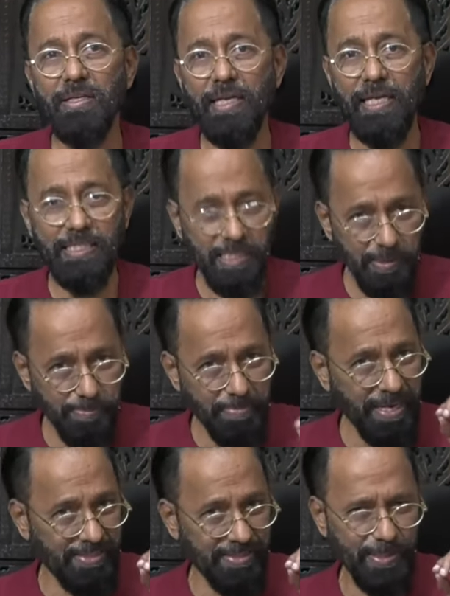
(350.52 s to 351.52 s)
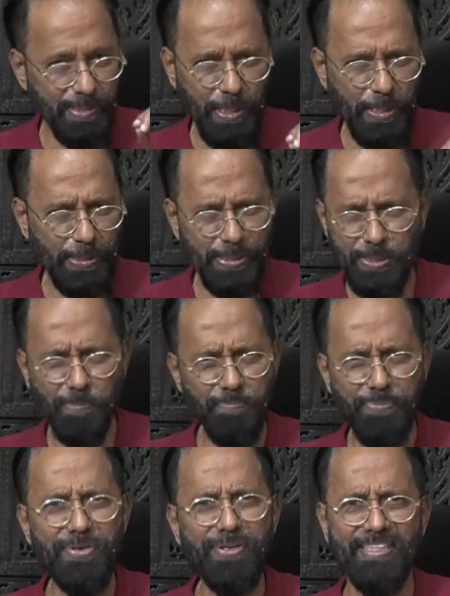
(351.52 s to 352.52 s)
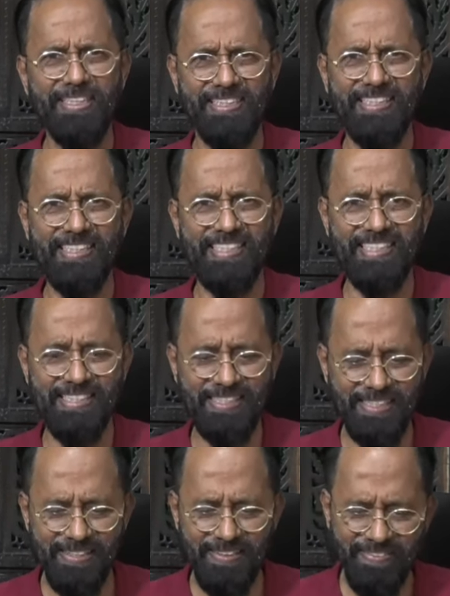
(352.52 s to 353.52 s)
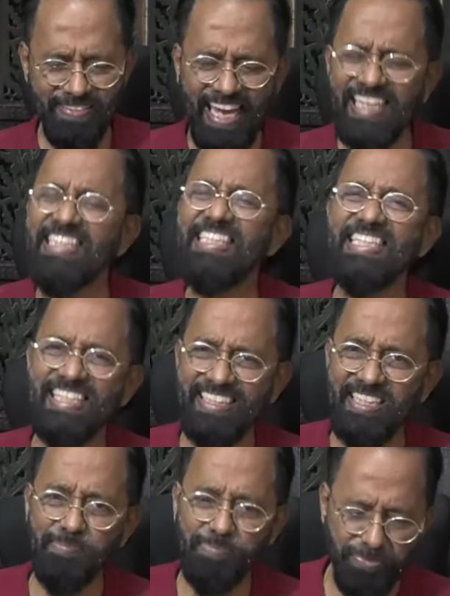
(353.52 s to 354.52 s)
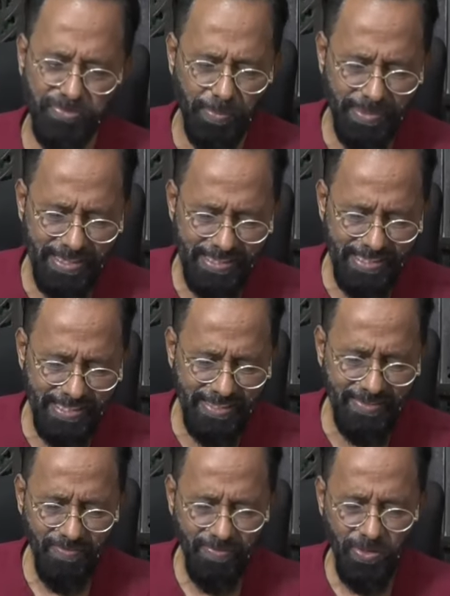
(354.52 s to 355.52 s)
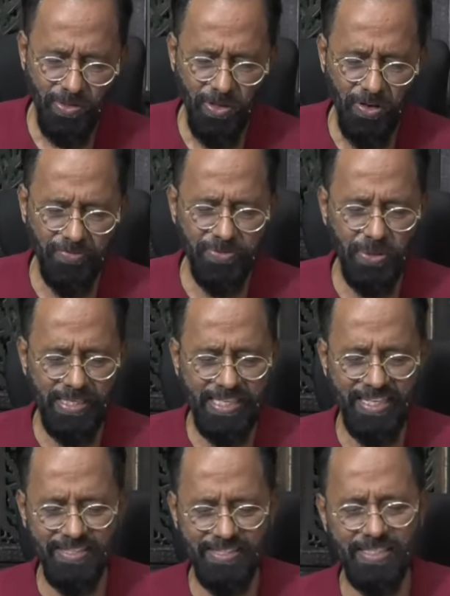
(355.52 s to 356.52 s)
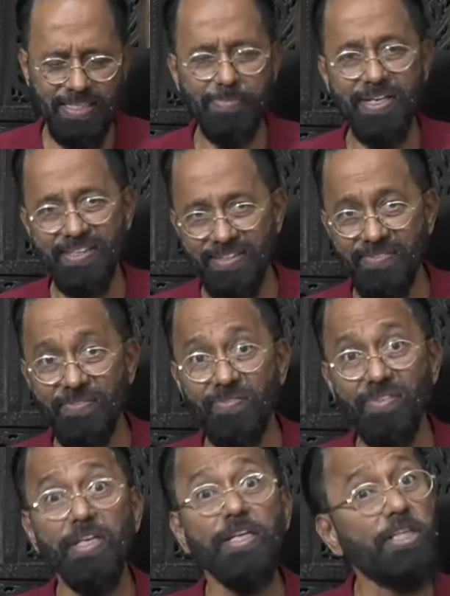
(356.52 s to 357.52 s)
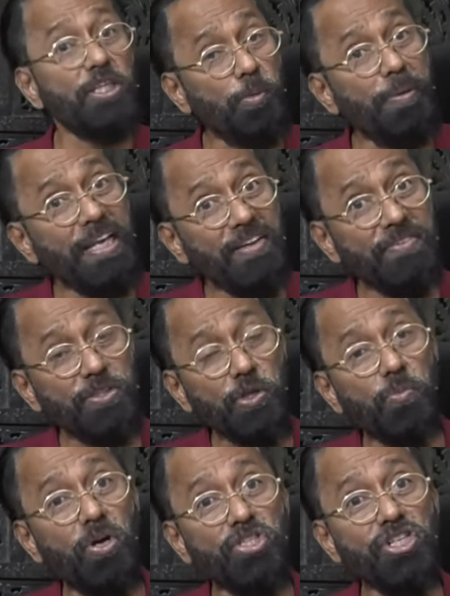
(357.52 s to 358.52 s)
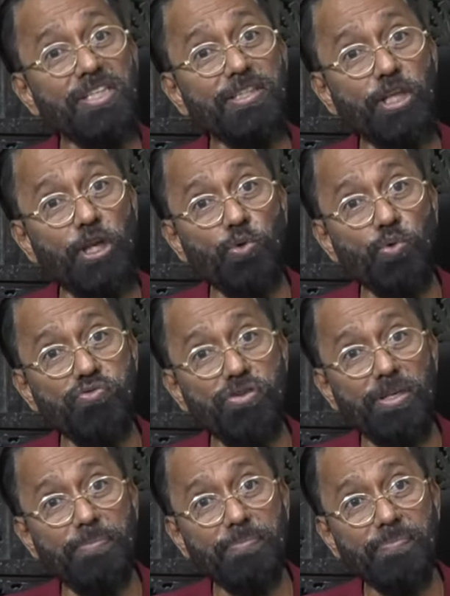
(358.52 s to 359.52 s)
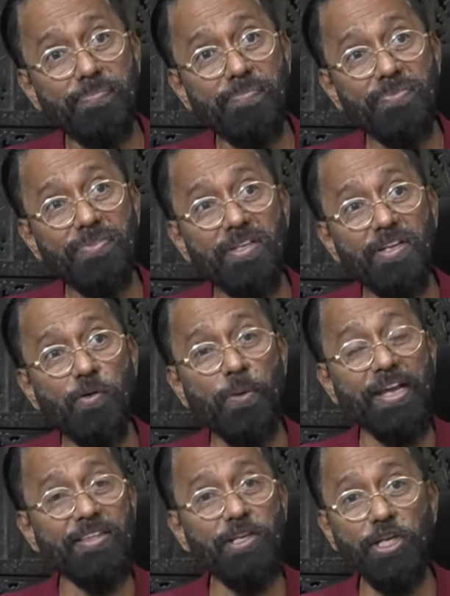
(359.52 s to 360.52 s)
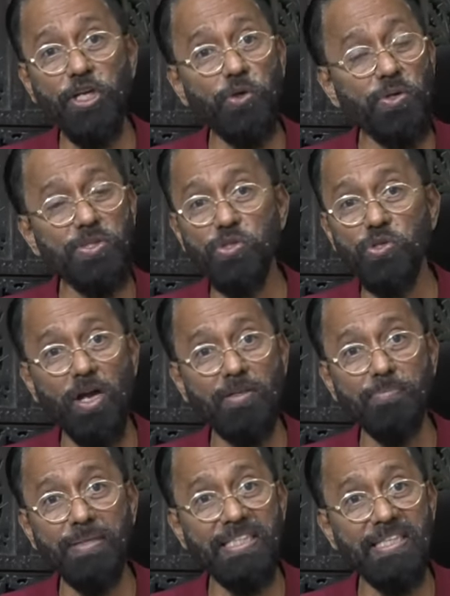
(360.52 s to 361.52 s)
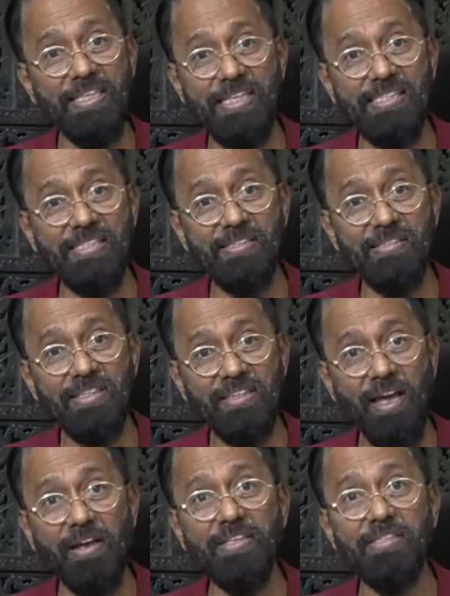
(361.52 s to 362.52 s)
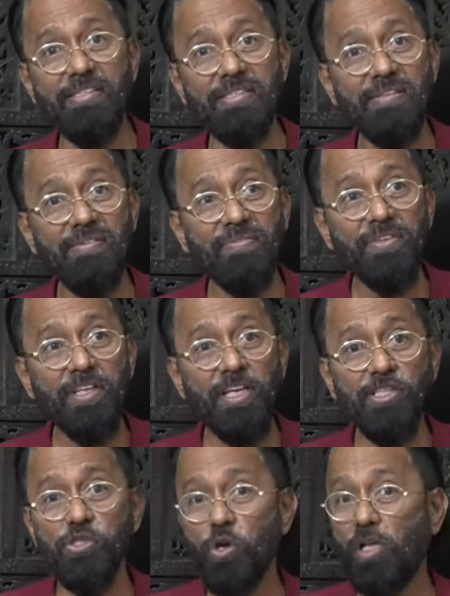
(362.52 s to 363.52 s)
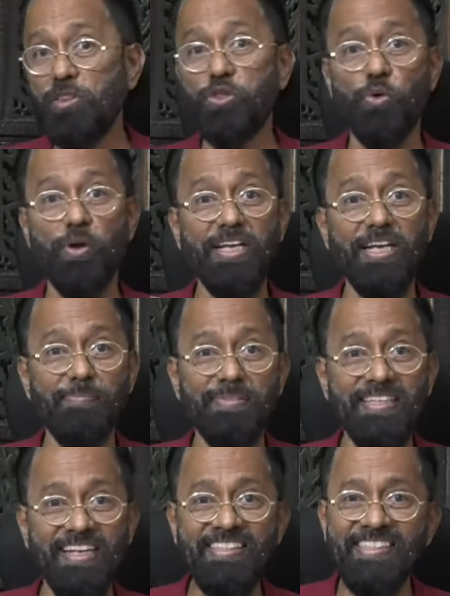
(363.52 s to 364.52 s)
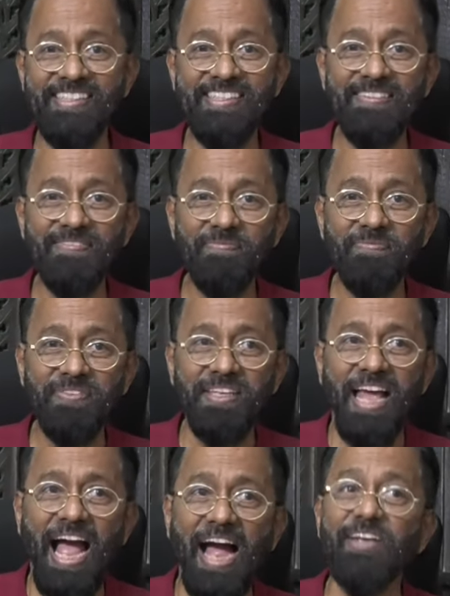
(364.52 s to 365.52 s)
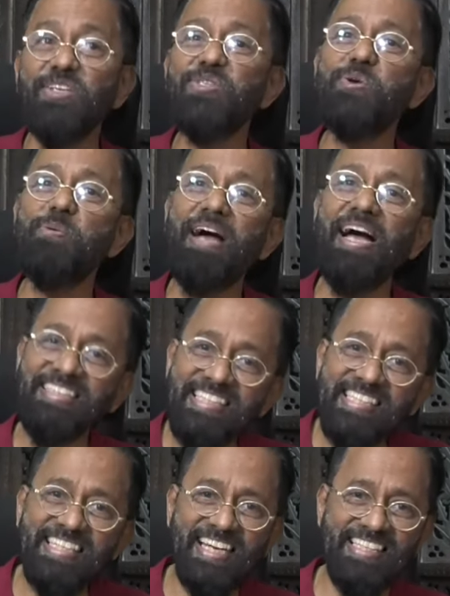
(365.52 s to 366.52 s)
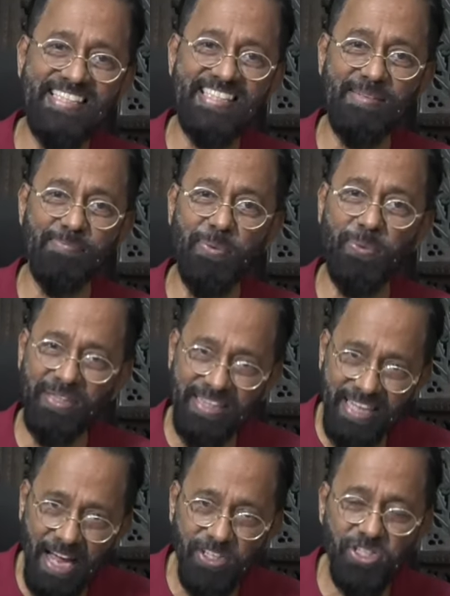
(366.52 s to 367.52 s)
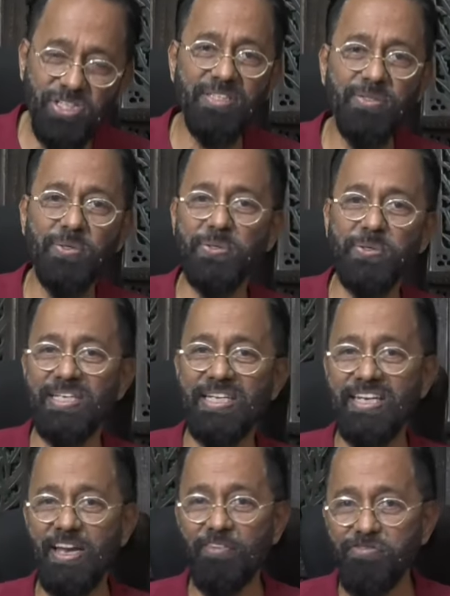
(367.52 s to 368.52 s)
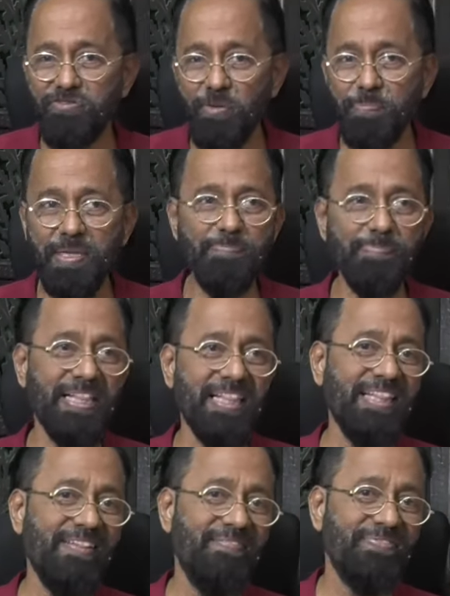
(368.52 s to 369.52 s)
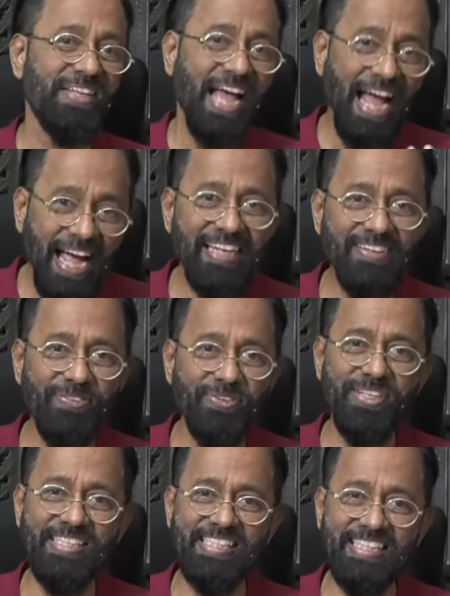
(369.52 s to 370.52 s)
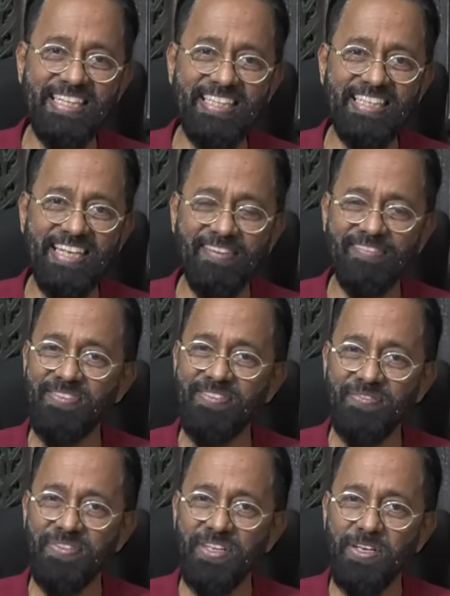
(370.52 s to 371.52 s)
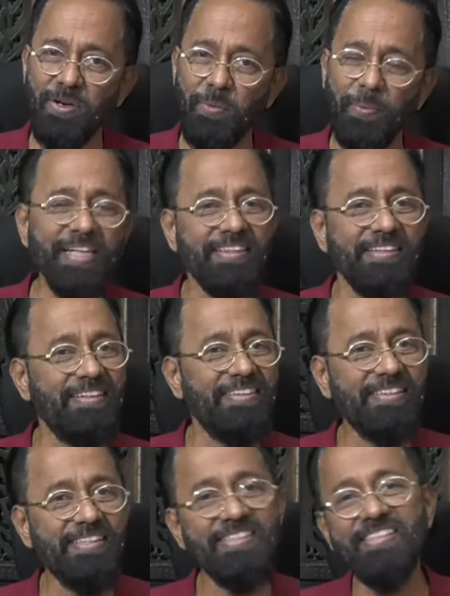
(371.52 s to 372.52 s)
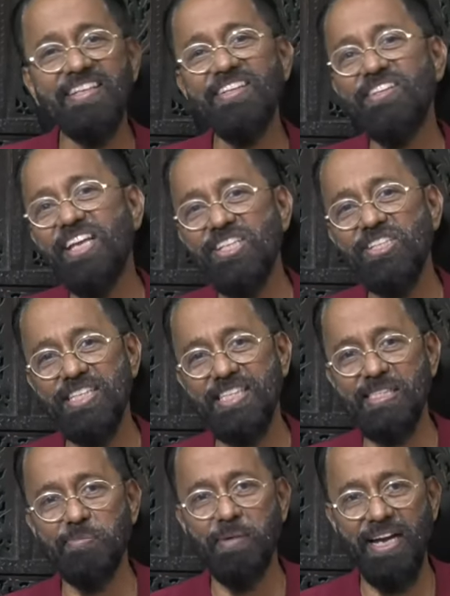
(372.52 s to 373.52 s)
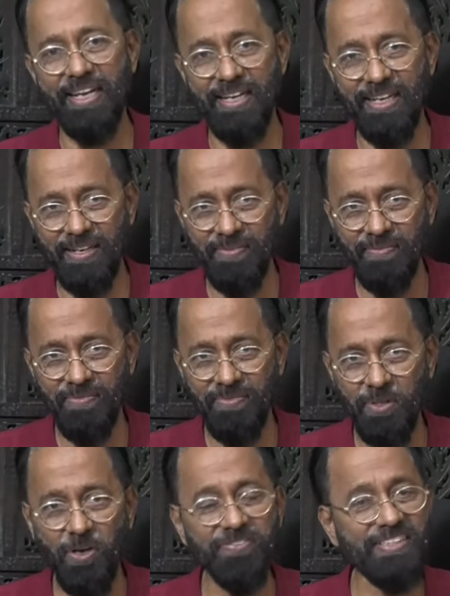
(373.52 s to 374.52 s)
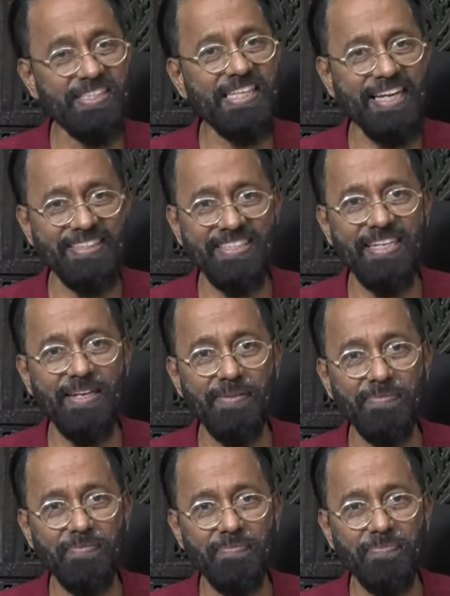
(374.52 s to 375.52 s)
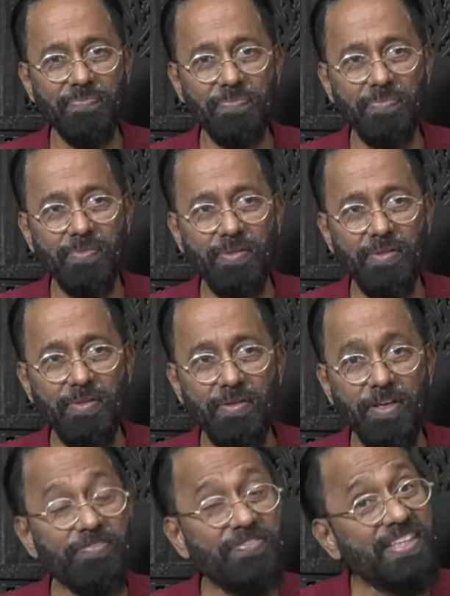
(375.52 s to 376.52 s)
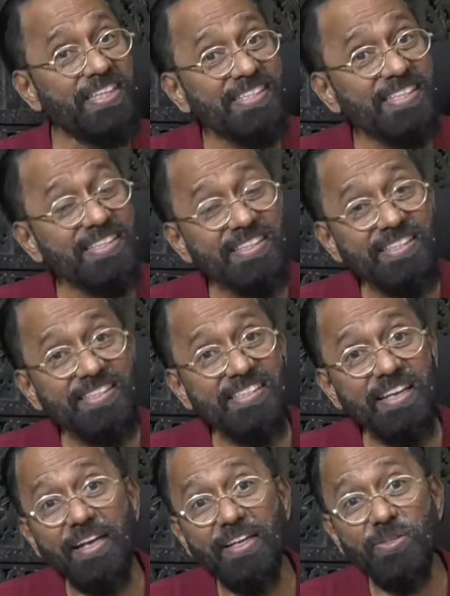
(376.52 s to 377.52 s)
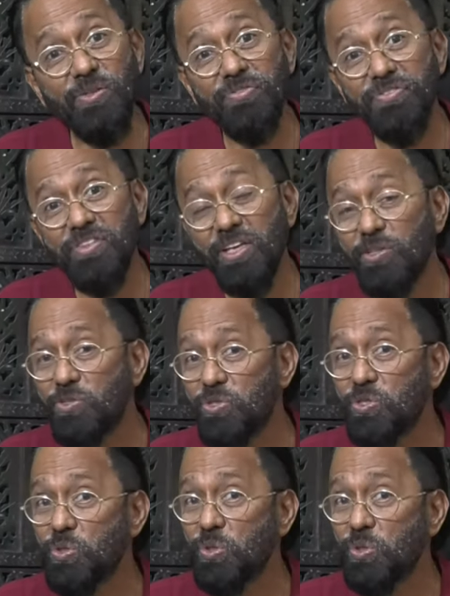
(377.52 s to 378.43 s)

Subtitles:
its mainstay is the brilliance, the endearing performance of Dulqueer Salman. Can you believe it? You're watching a Telugu film where the hero is not beating his thighs, is not throwing up dust, and is romanticizing both nationhood, love for people, and for his lady love with the signature smile of this actor. If this is the sign of things to